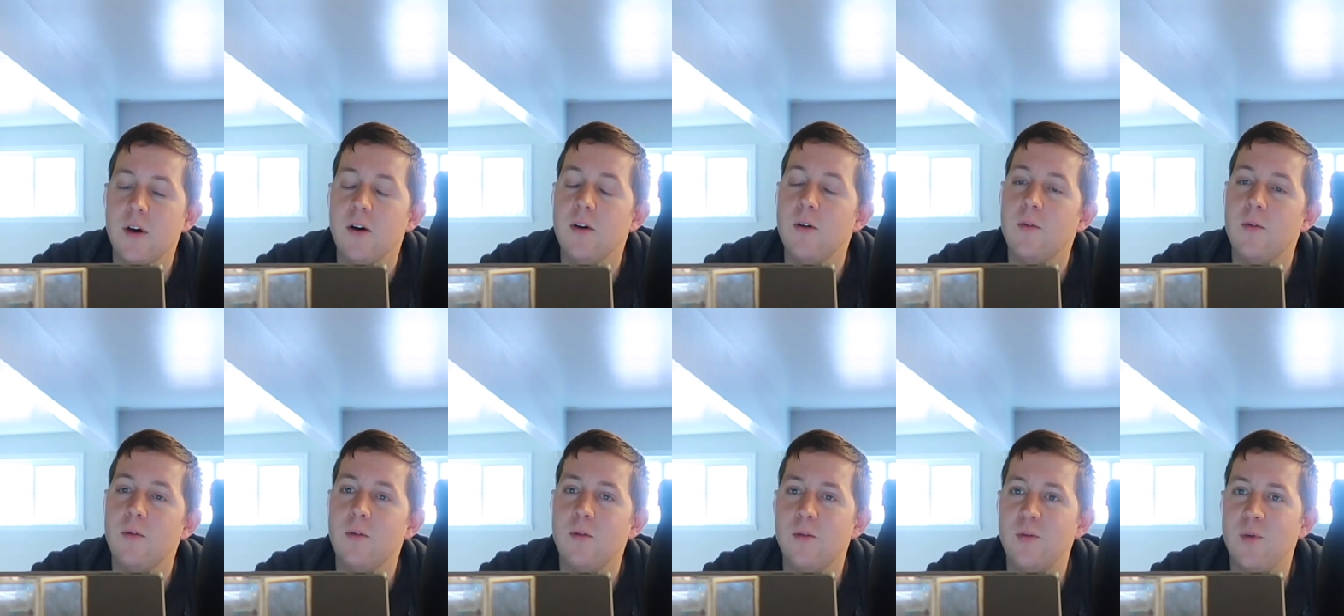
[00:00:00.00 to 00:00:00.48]

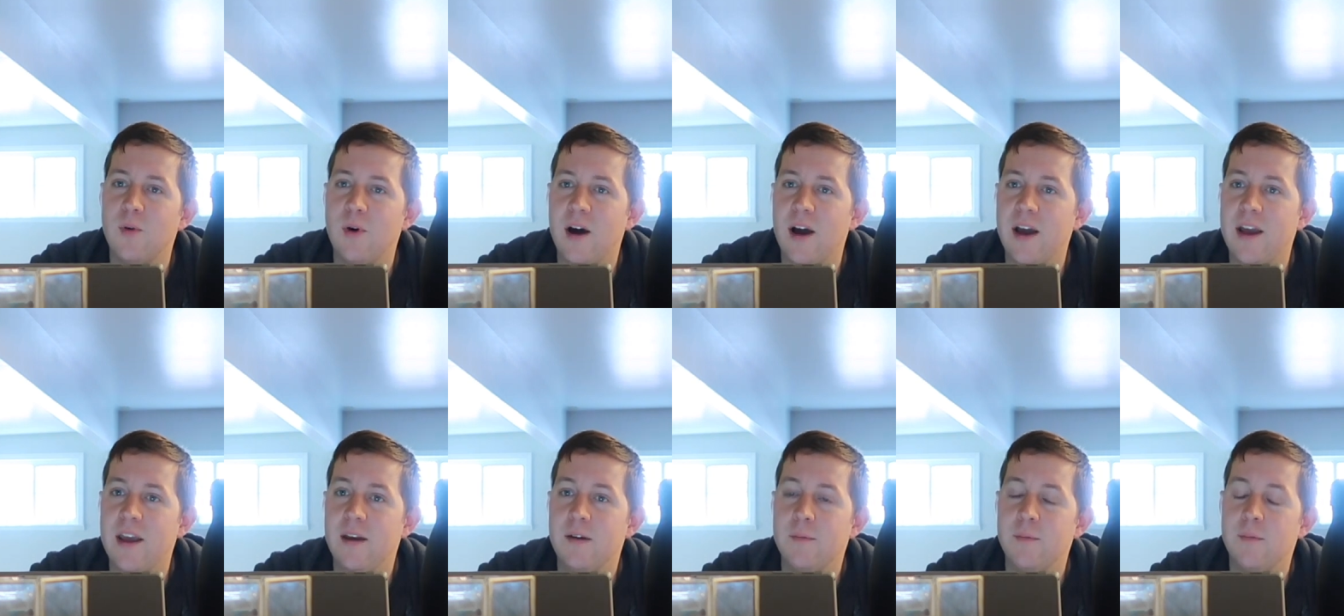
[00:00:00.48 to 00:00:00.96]
No,
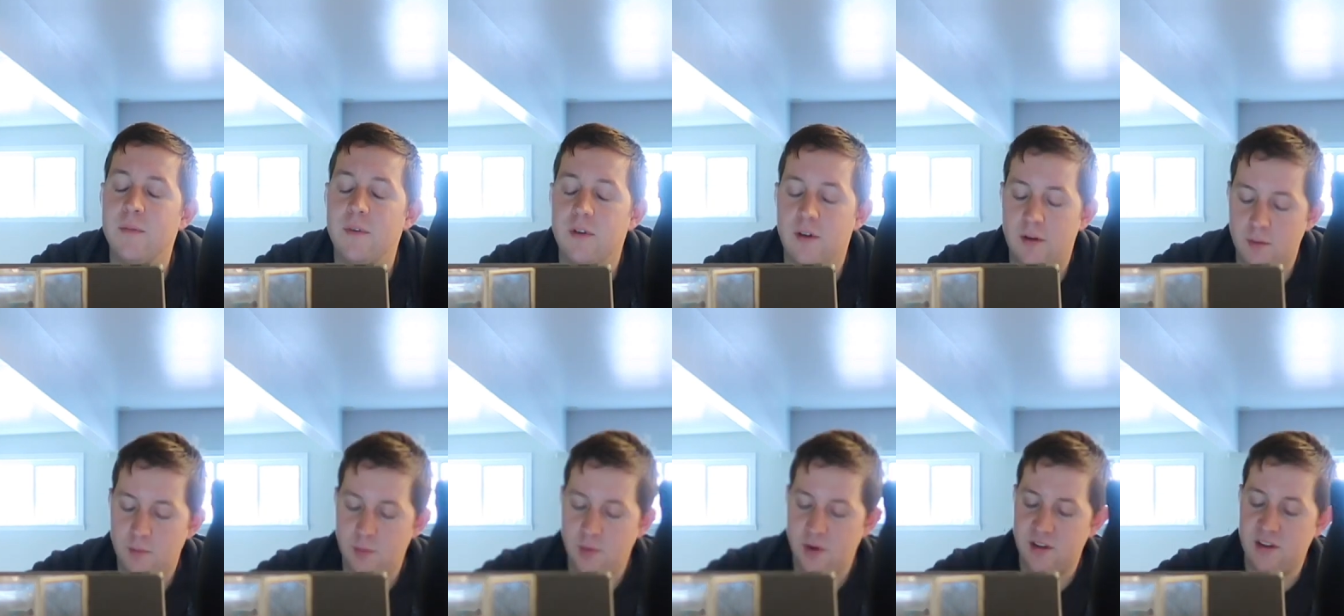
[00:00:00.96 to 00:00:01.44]
I
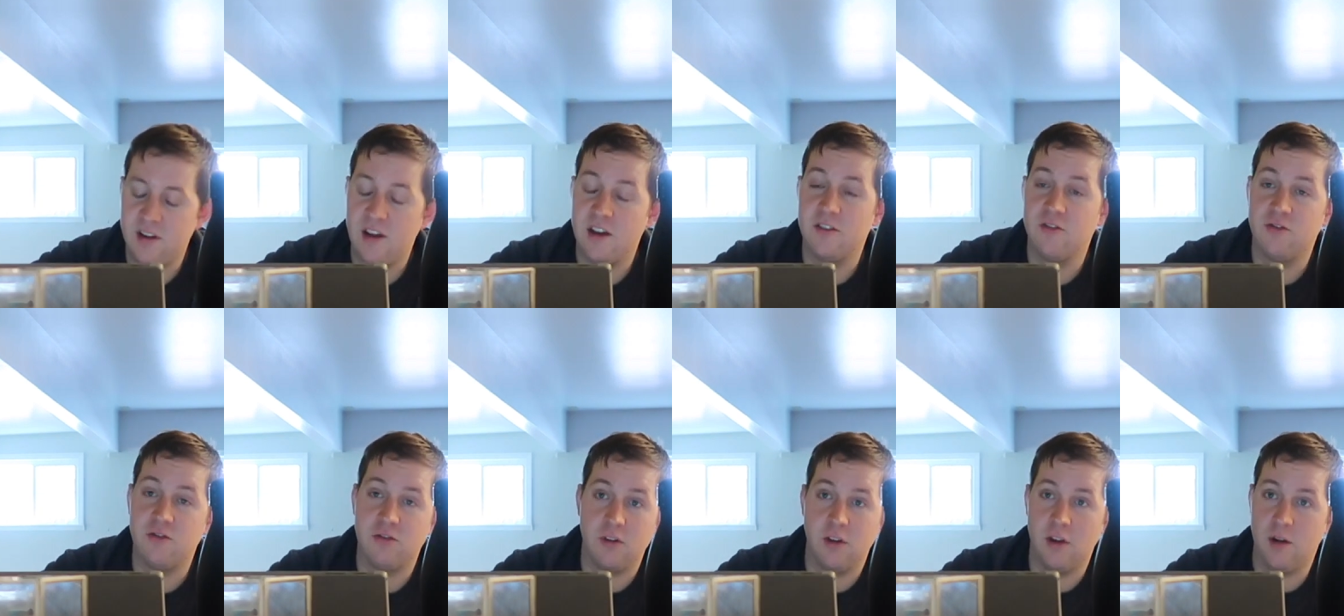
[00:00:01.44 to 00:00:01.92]
am
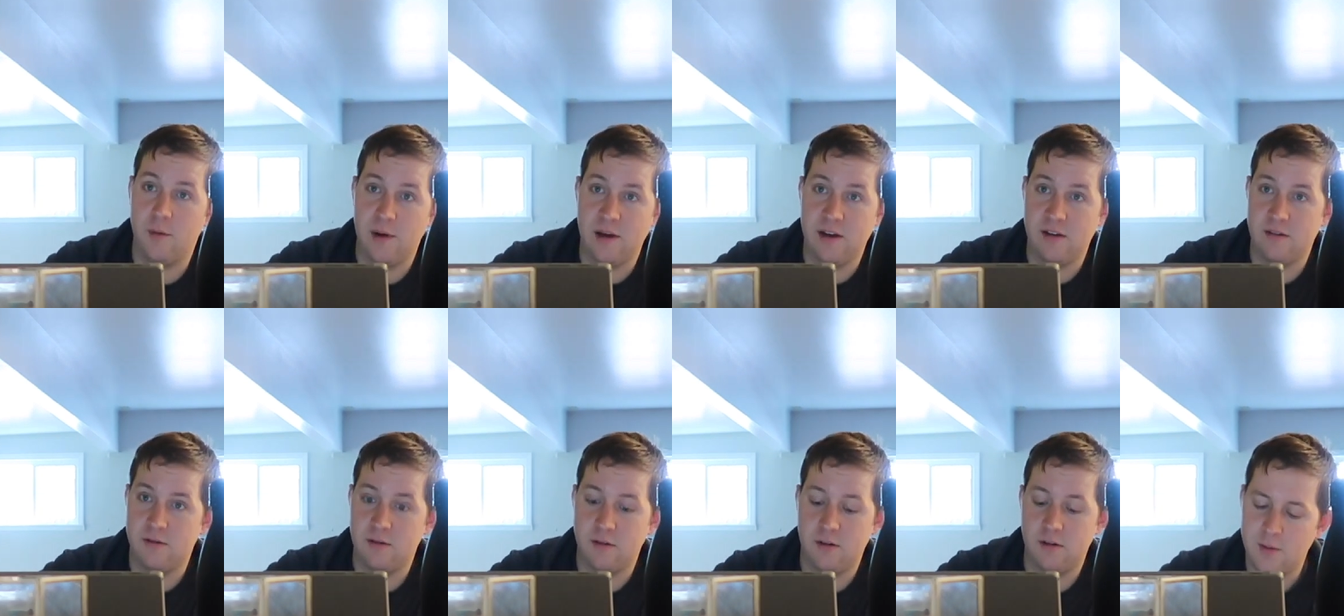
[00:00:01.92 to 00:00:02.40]
potentially a
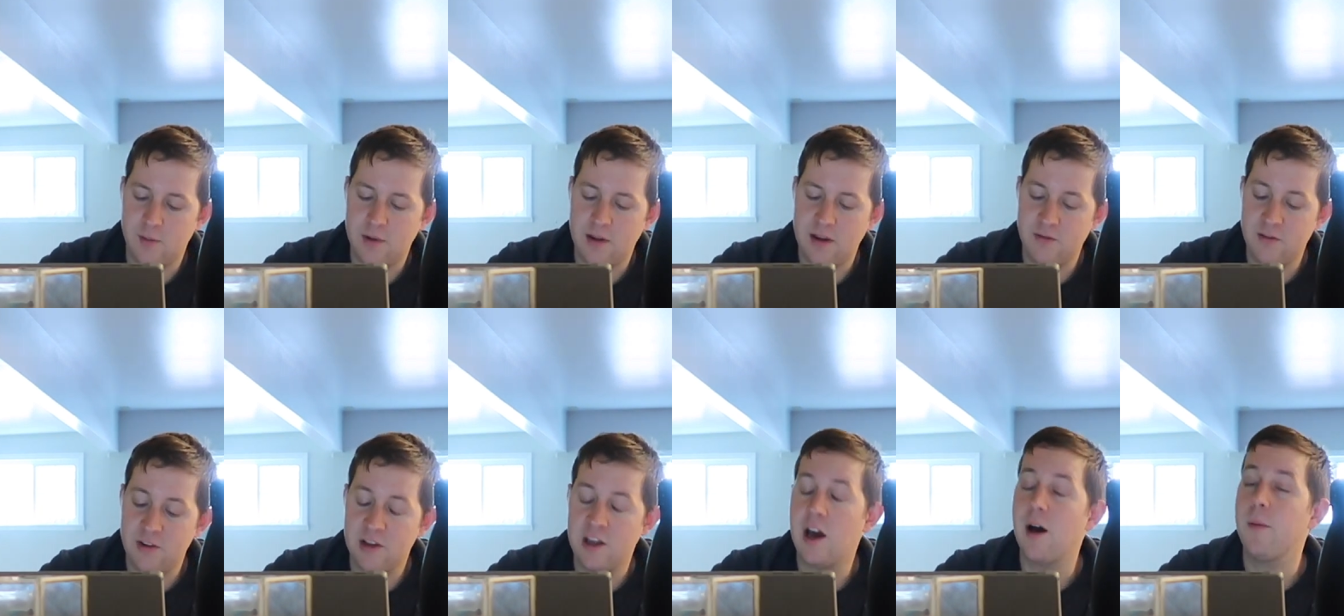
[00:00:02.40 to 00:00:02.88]
master. I'm
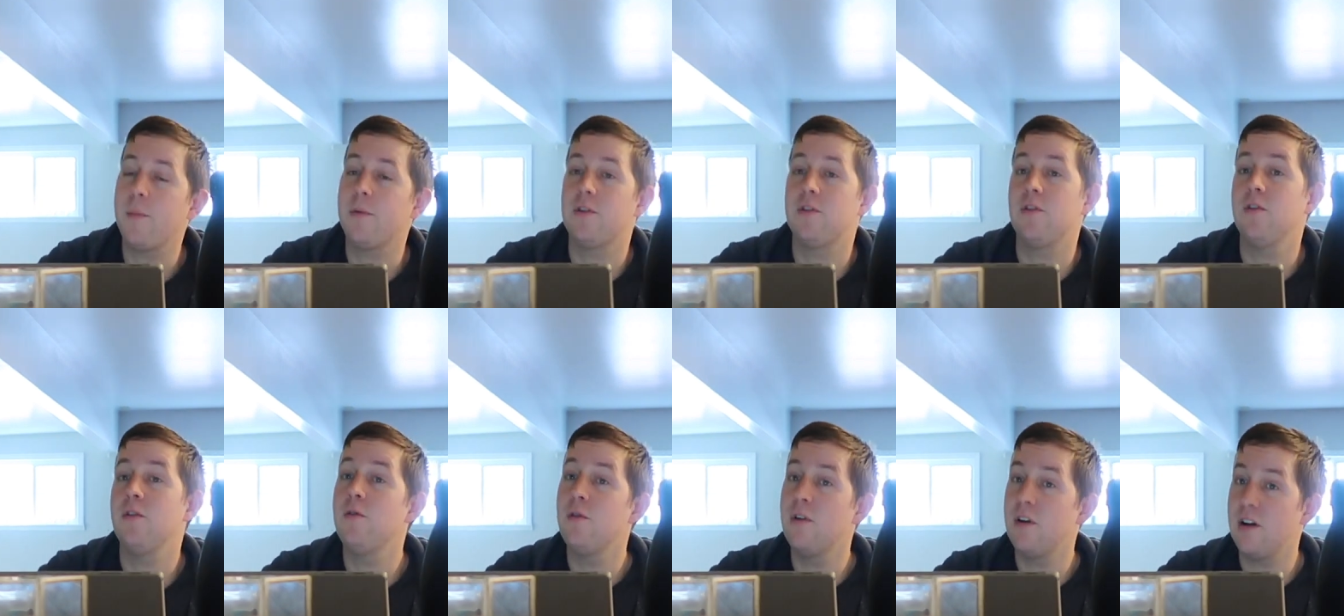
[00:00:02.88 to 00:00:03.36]
given the
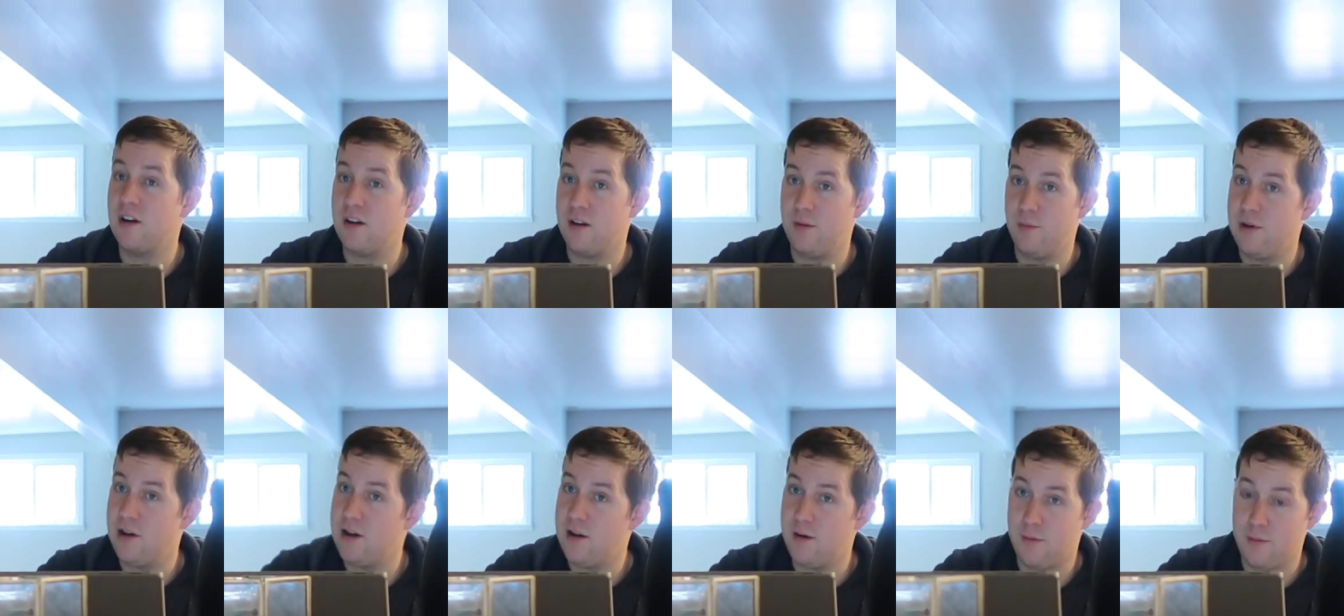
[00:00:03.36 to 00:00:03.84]
opportunity to
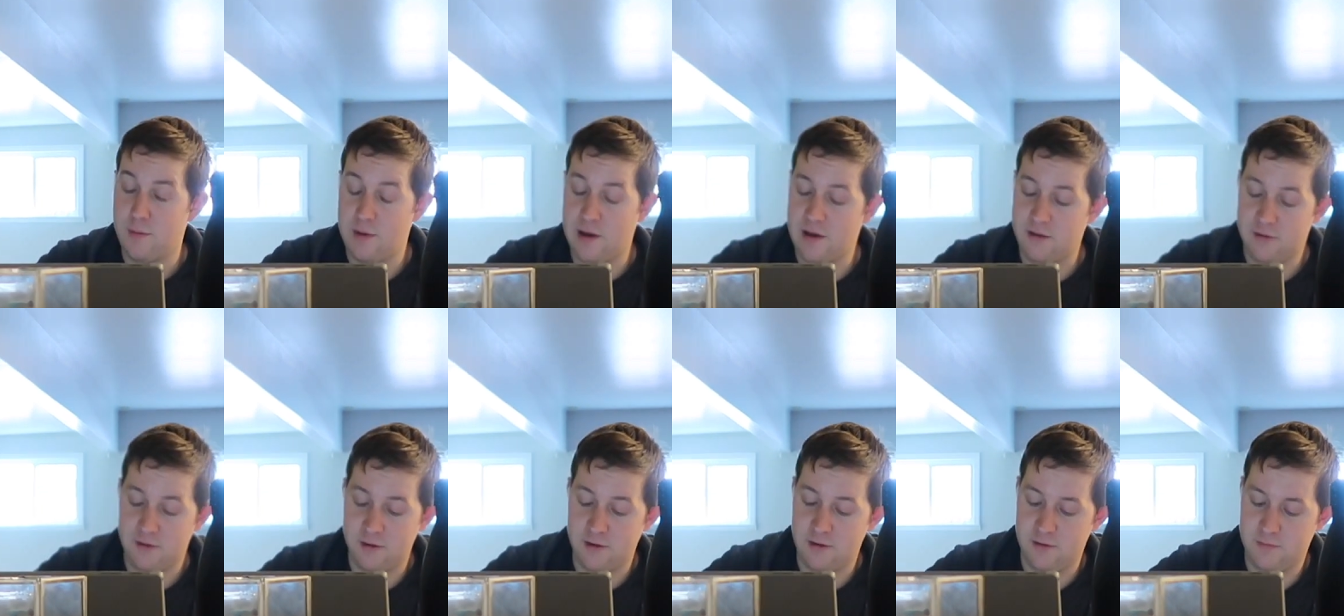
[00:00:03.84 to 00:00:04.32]
become a
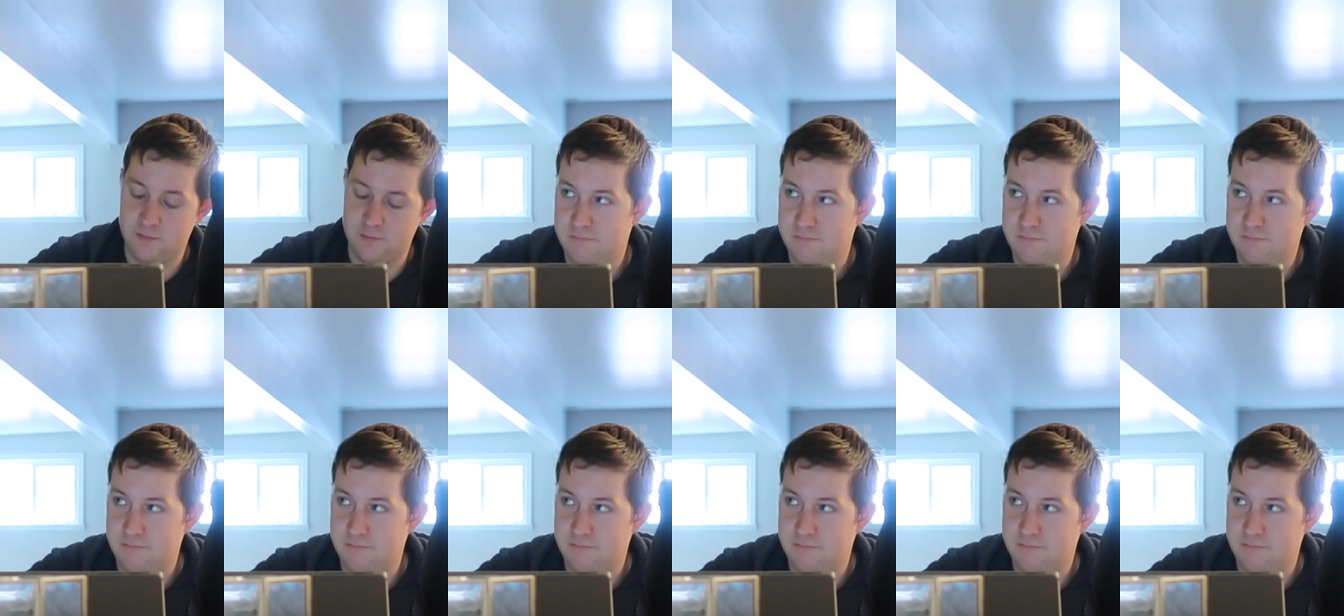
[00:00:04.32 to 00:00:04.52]
master.